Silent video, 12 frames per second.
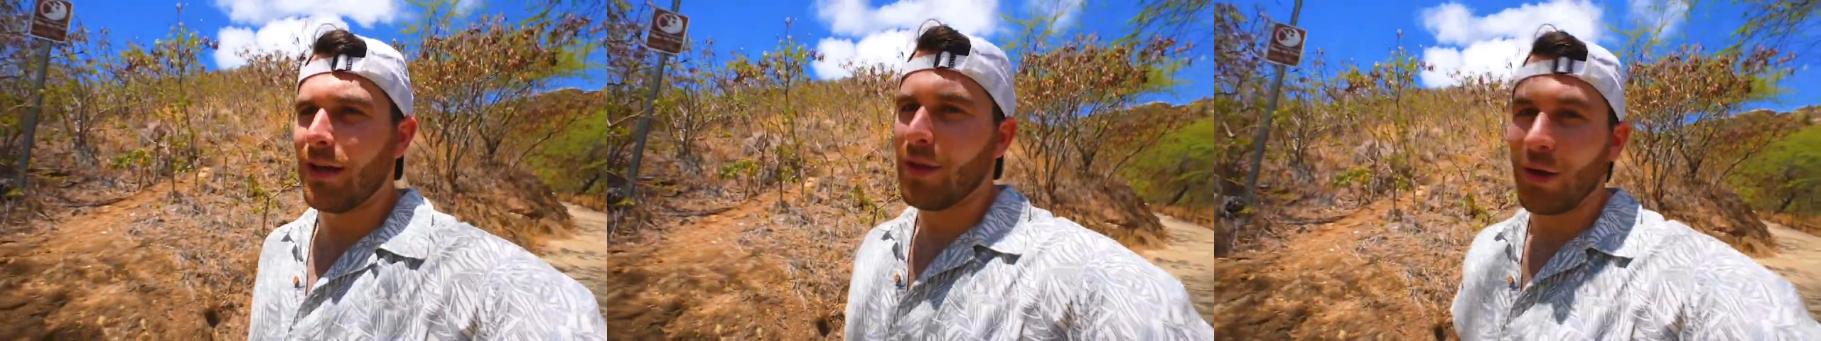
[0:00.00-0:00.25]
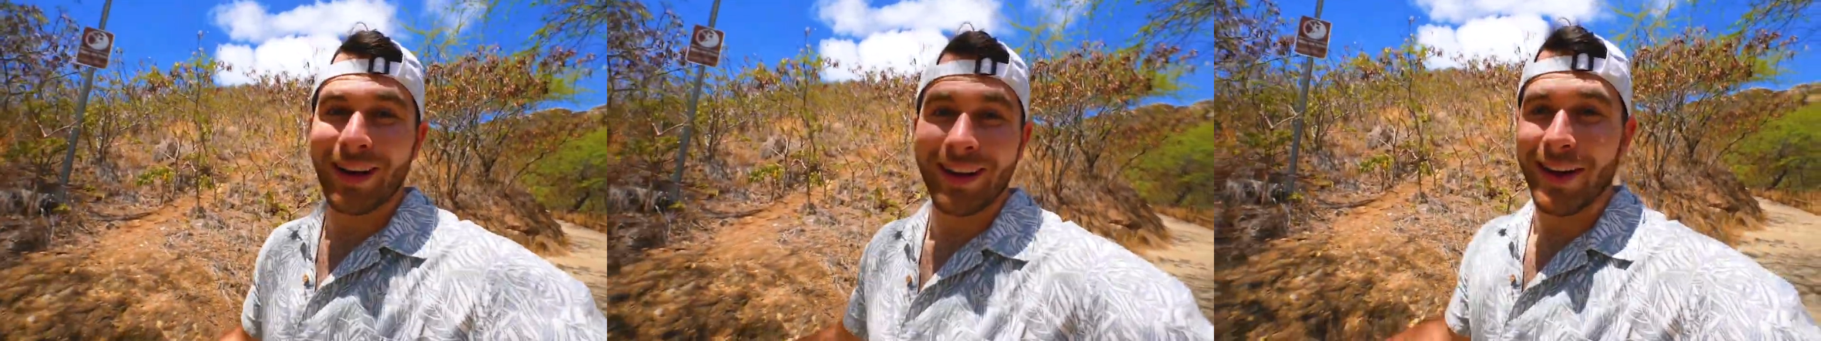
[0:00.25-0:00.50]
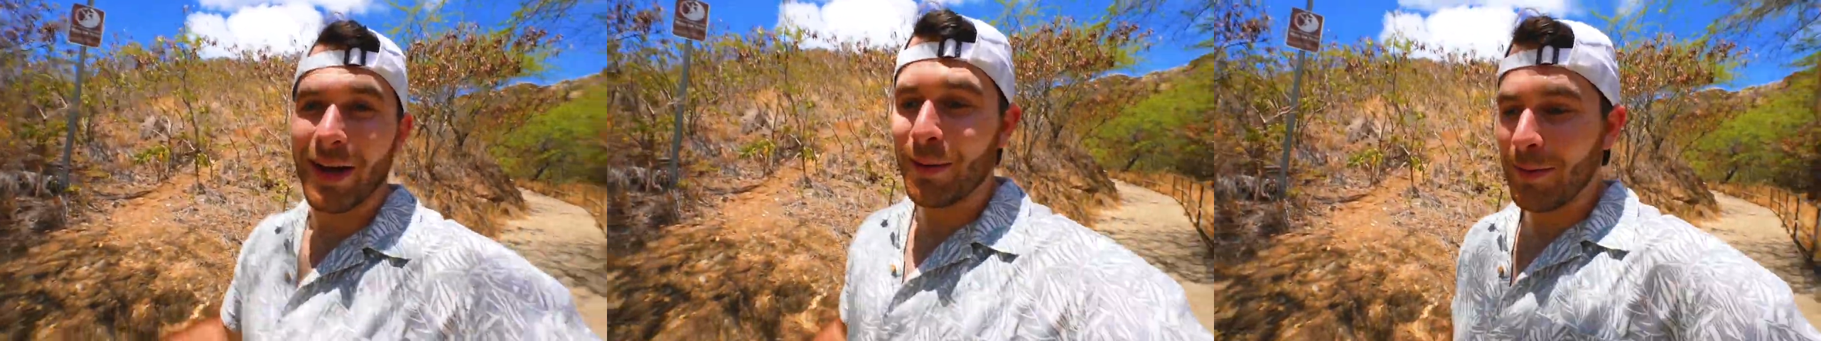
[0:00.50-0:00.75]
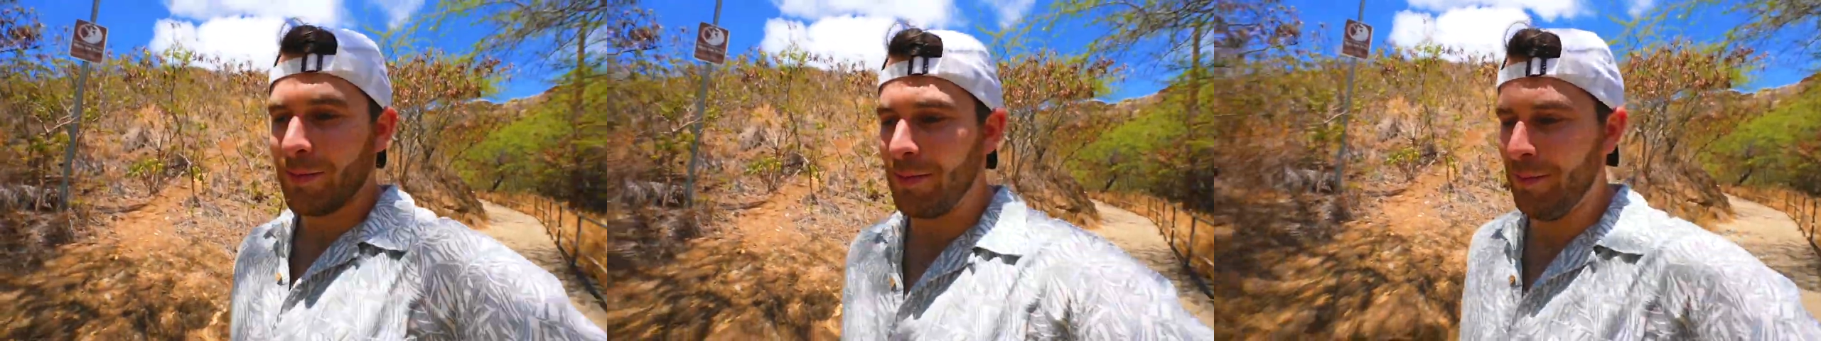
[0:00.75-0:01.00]
30 to get up,
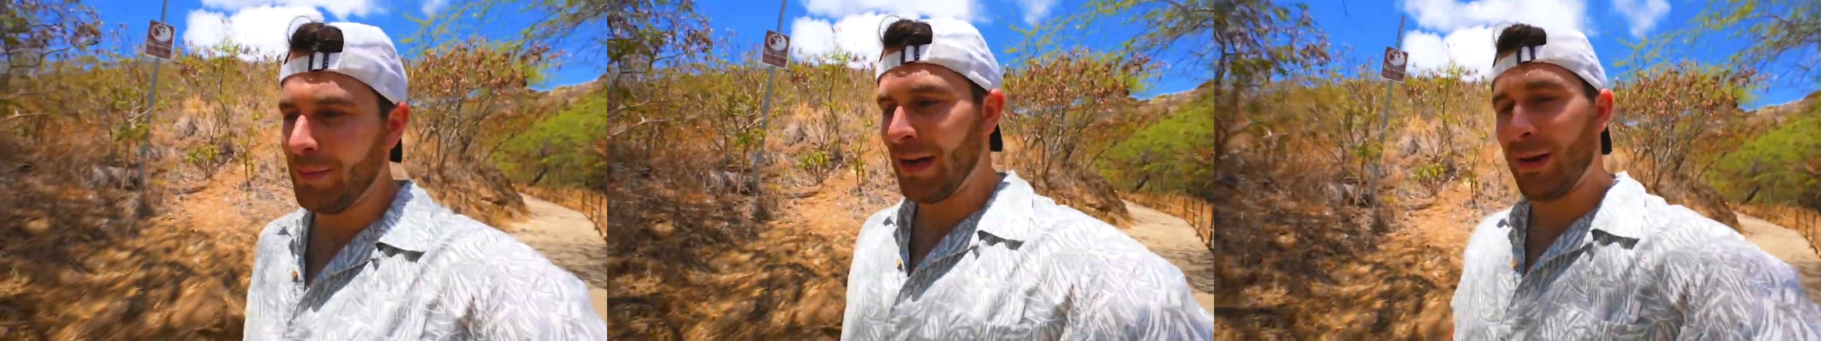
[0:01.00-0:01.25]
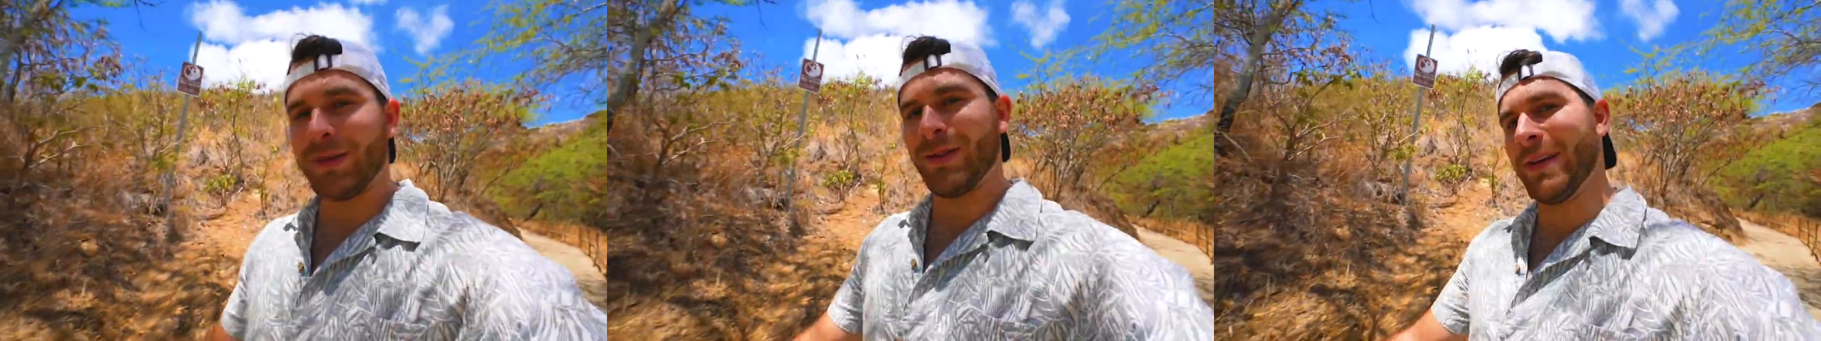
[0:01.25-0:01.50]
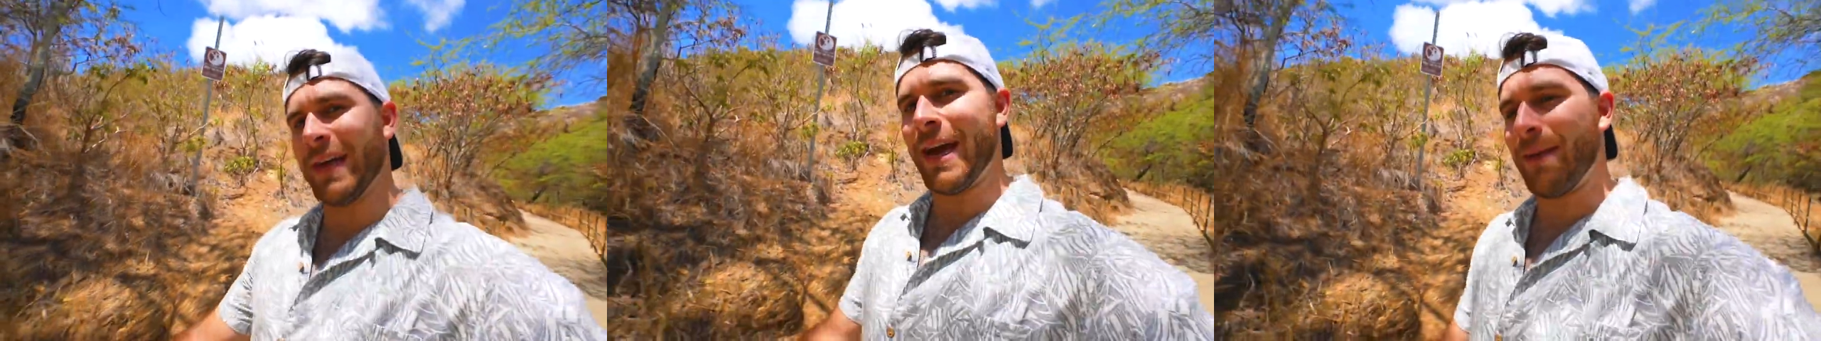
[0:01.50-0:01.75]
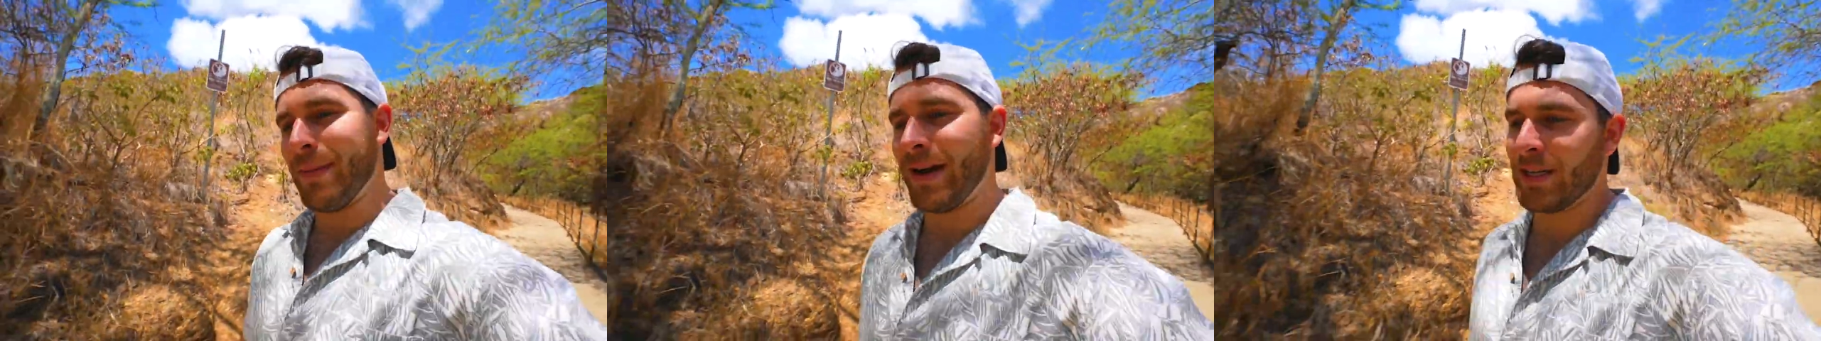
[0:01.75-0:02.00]
but I was going
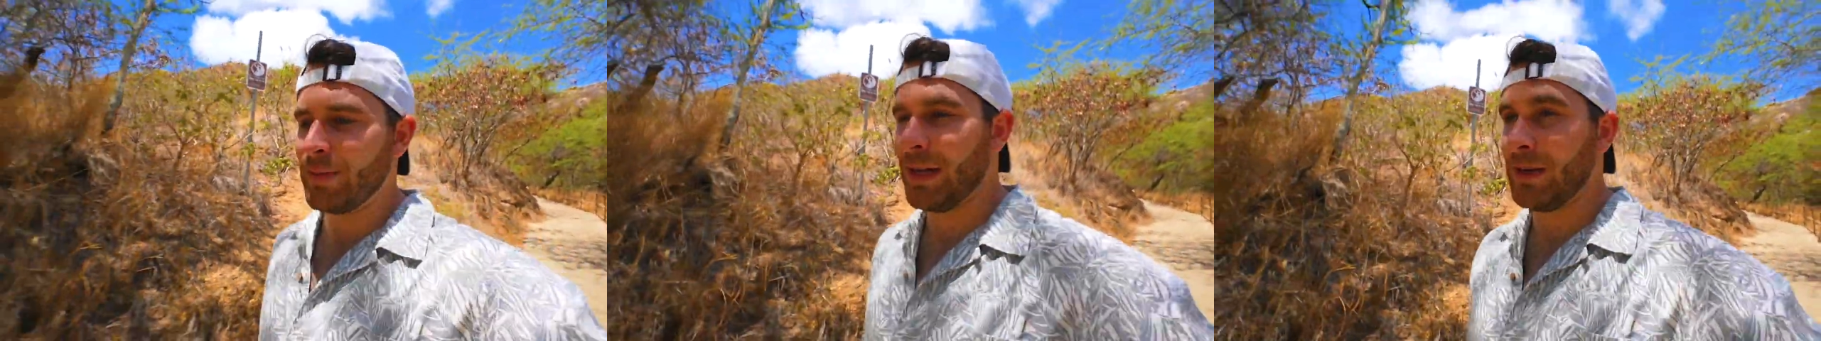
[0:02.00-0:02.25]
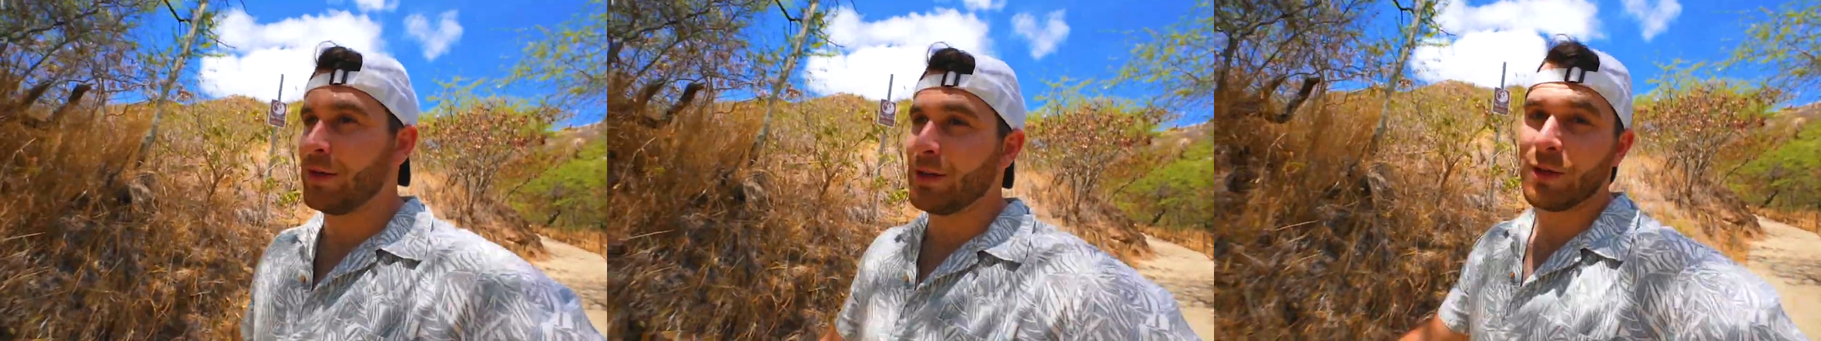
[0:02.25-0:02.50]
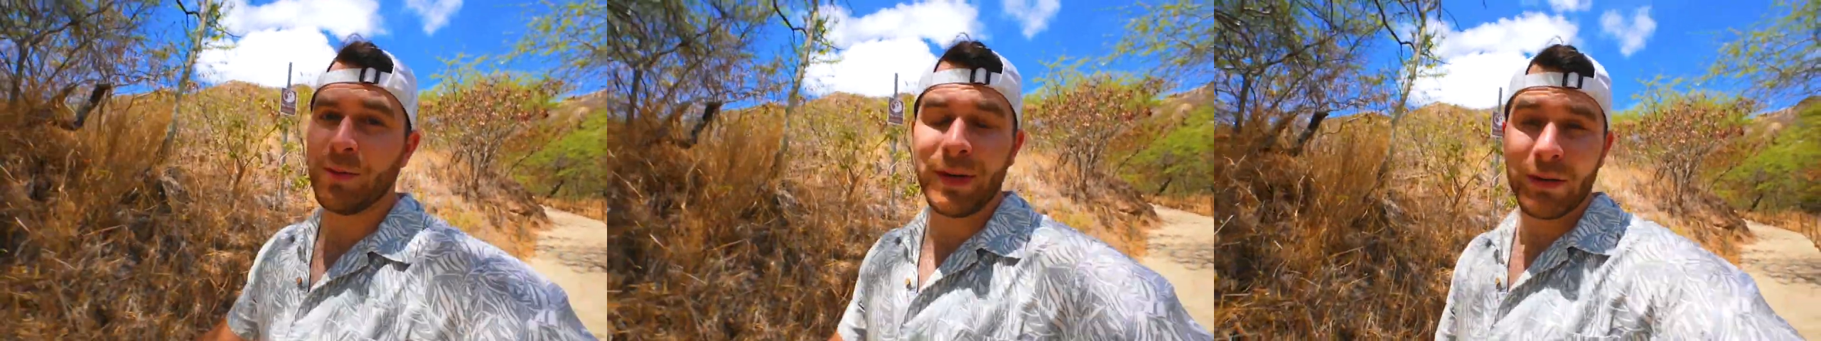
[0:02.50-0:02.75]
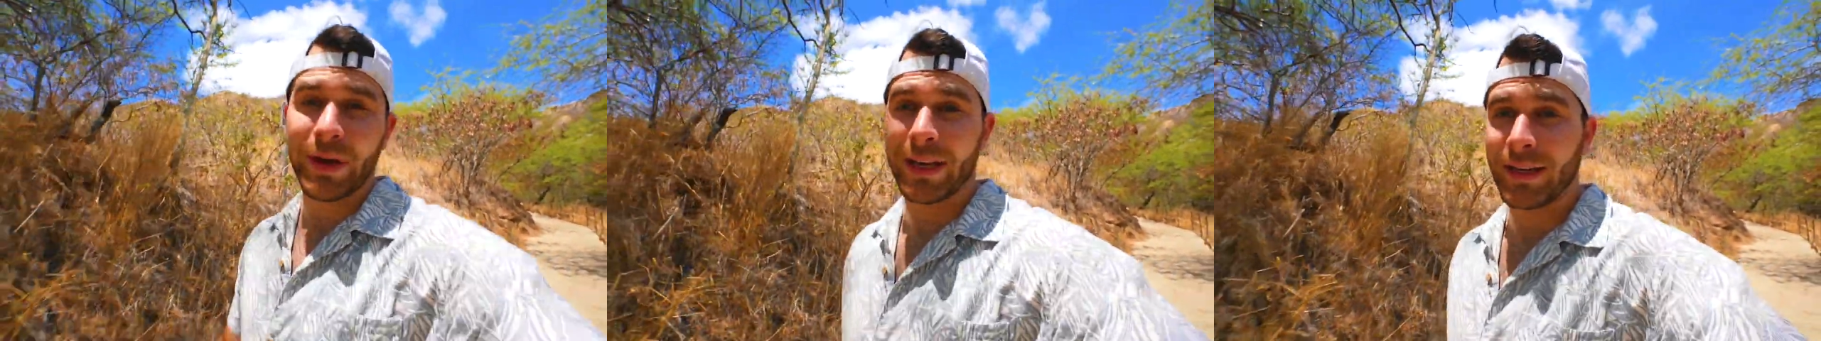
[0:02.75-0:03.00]
at my speed, which is pretty
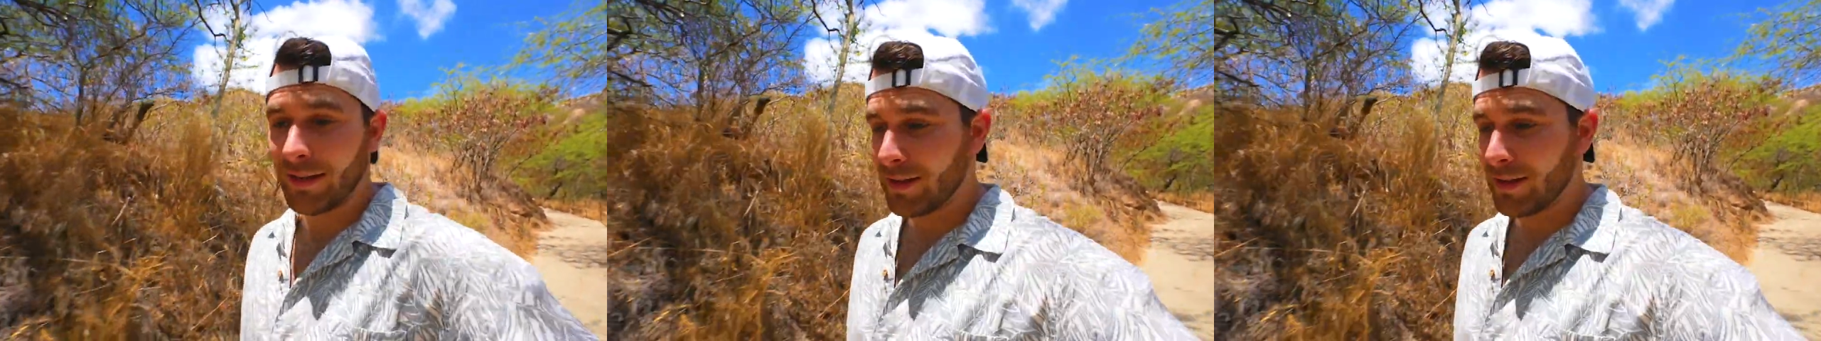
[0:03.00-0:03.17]
quick.